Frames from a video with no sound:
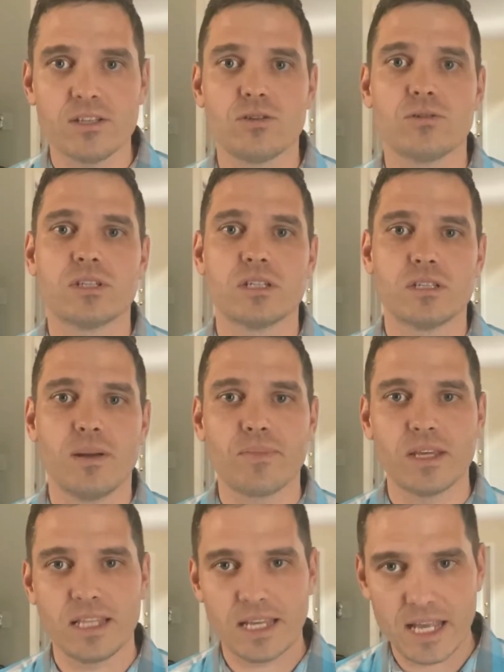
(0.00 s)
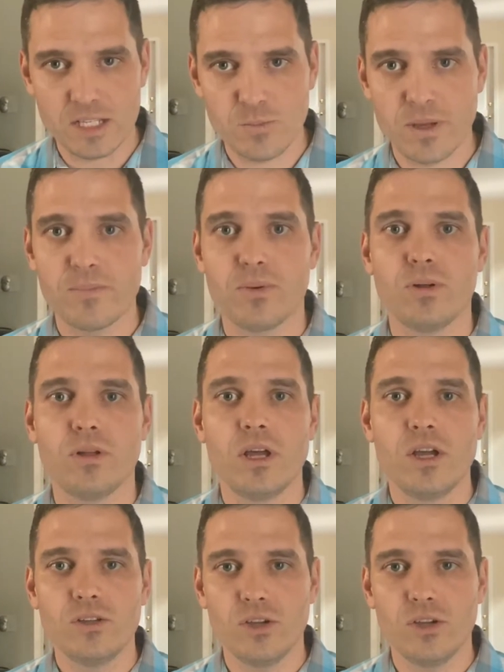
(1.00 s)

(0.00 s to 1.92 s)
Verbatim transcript: So, is it something that gets people